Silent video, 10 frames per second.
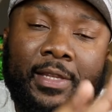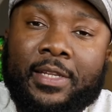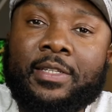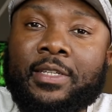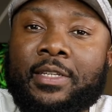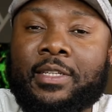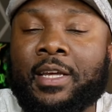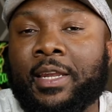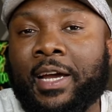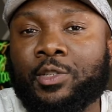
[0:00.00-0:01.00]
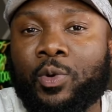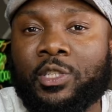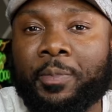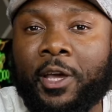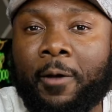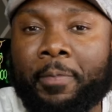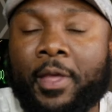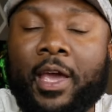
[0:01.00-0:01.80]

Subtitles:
This is a nice one to pick up.